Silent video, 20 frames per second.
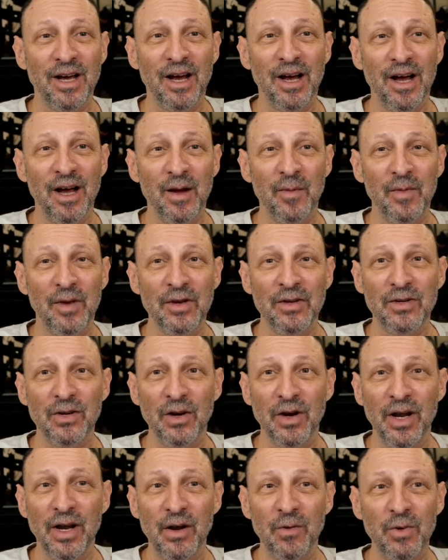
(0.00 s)
Is there
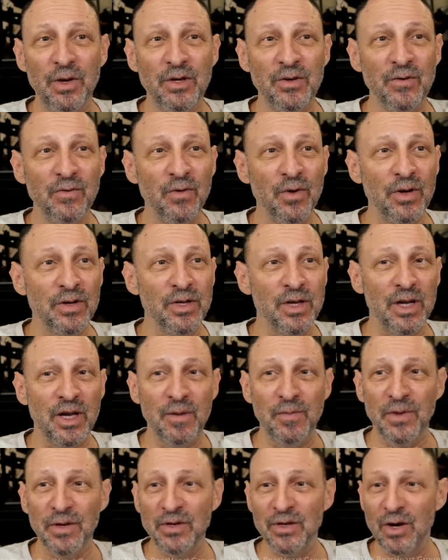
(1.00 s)
any reason for us to keep
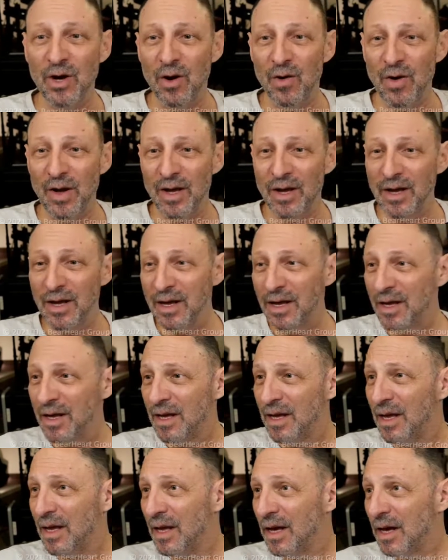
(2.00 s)
this going?
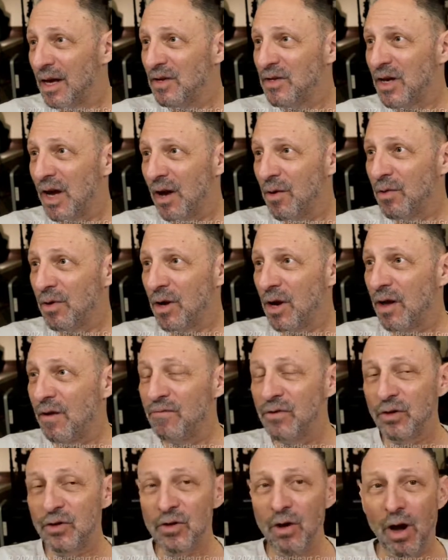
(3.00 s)
Because I would love to
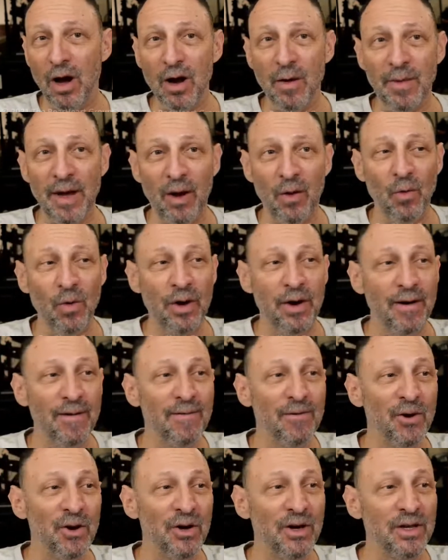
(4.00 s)
talk about
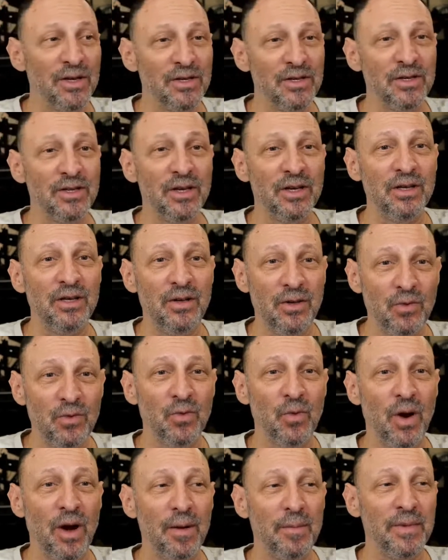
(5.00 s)
whatever it is that you
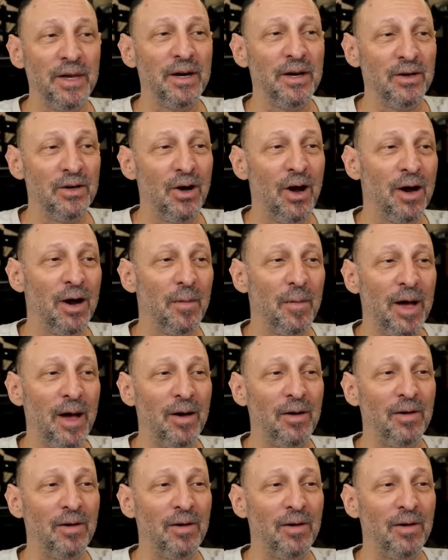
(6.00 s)
want me to talk about.